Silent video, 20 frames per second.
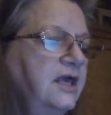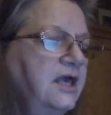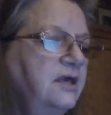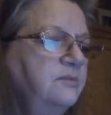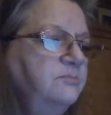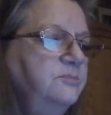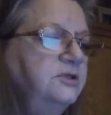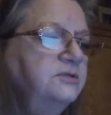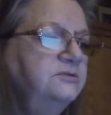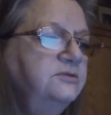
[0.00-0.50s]

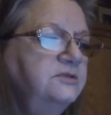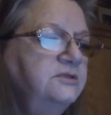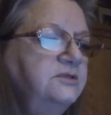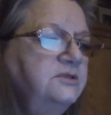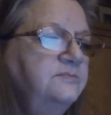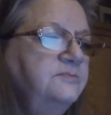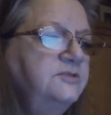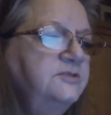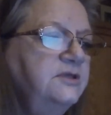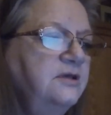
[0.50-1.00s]
had built it
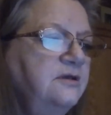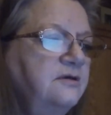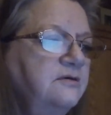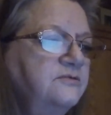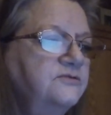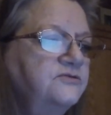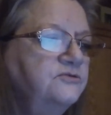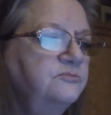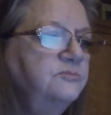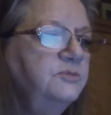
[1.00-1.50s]

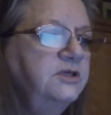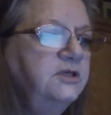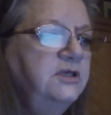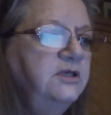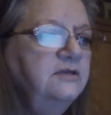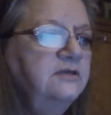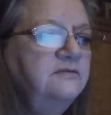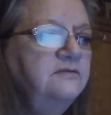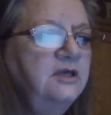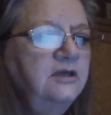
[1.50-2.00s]
themselves from a
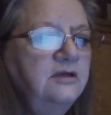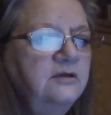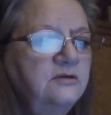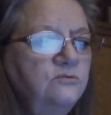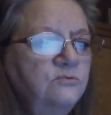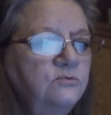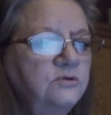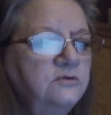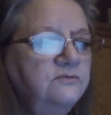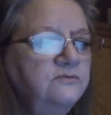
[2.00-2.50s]
kit they
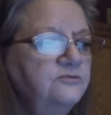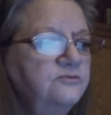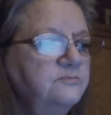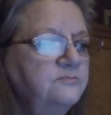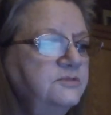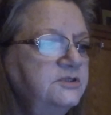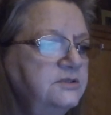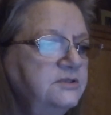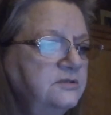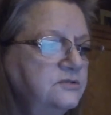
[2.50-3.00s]
had ordered
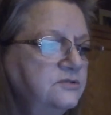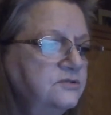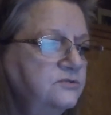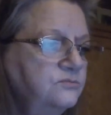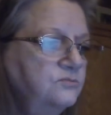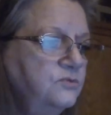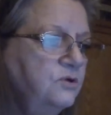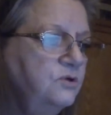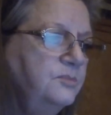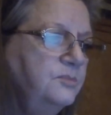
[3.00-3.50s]
from Sears
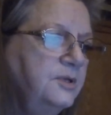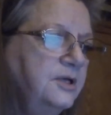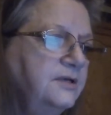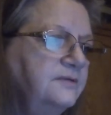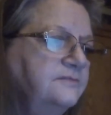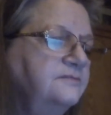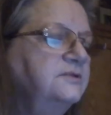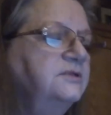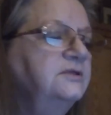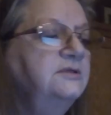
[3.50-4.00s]
and
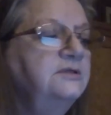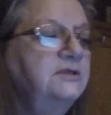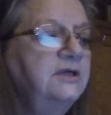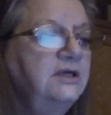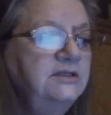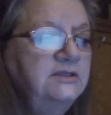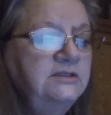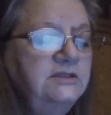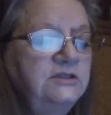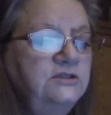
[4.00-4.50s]
Roebuck in
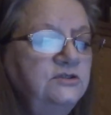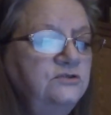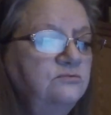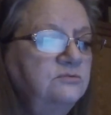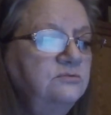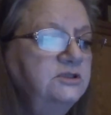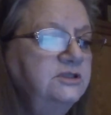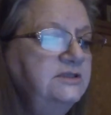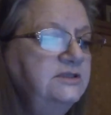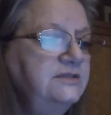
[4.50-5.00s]

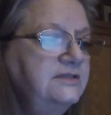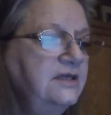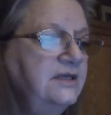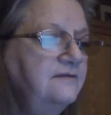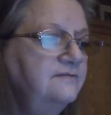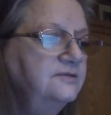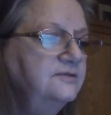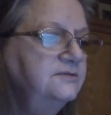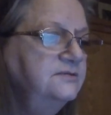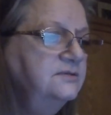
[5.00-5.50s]

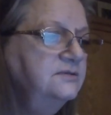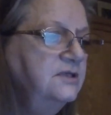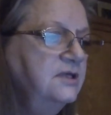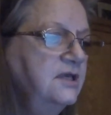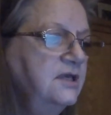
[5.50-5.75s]
1927.